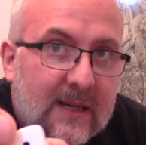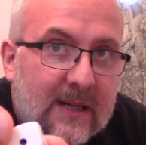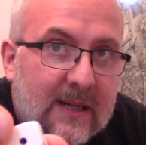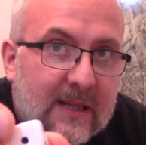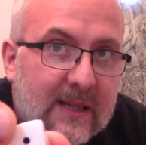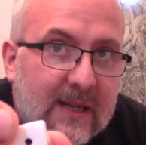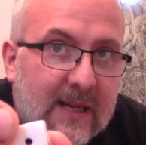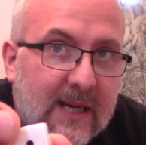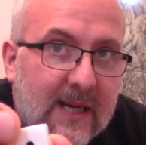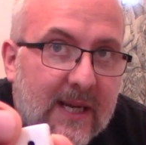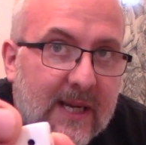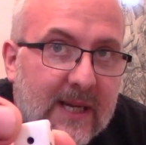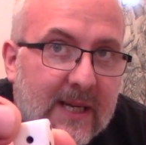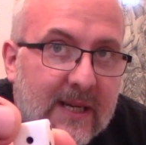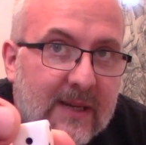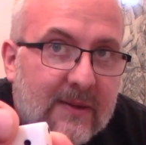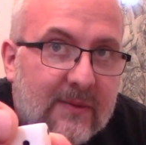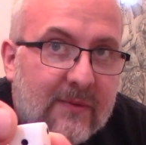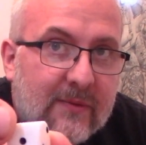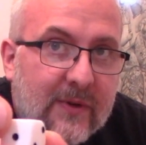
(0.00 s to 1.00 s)

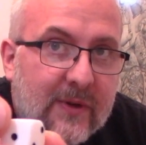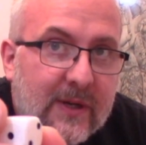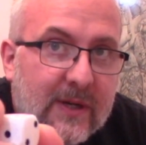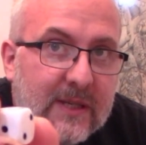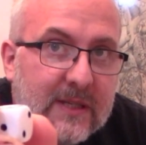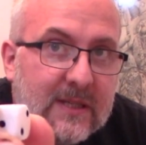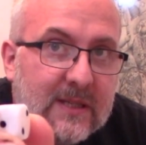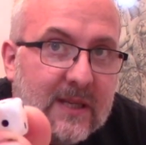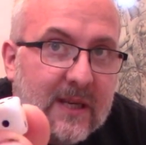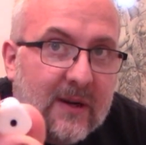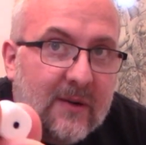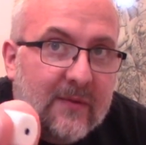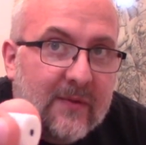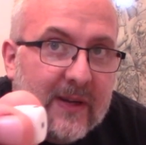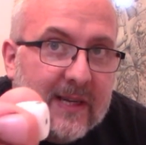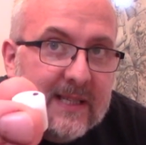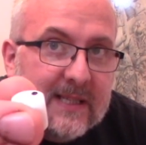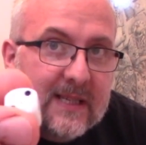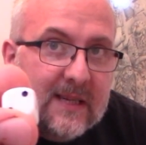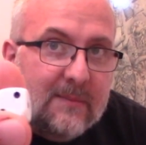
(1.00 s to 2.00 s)
the first
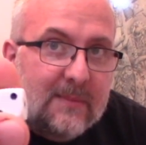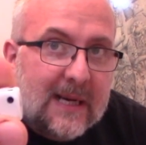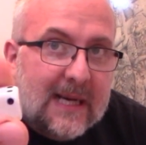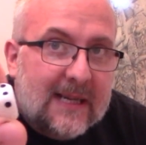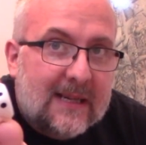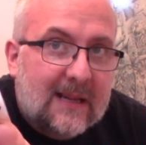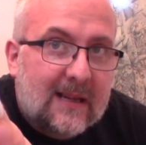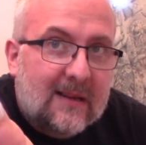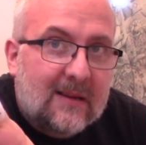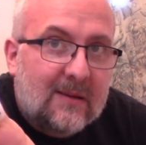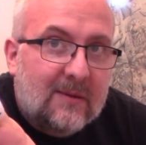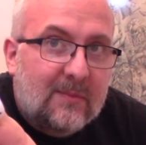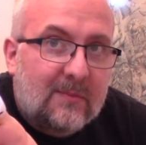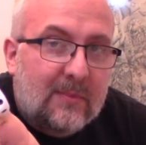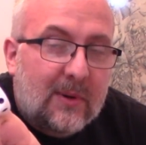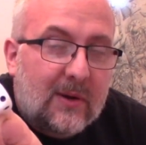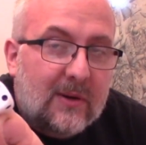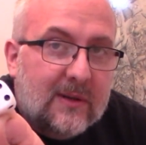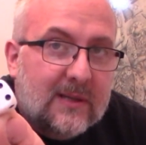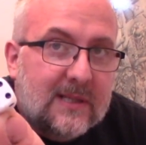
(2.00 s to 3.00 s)
Fantasy Battle
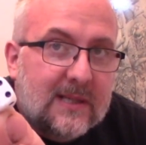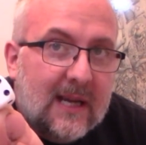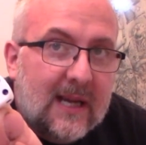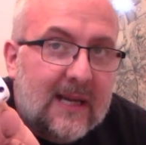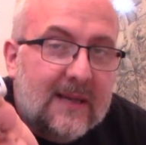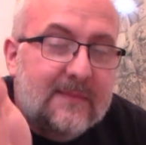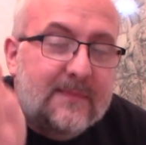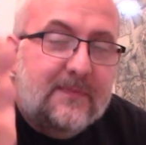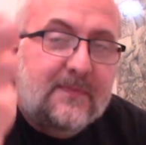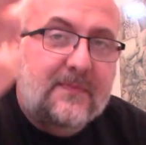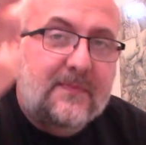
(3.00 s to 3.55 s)
box set,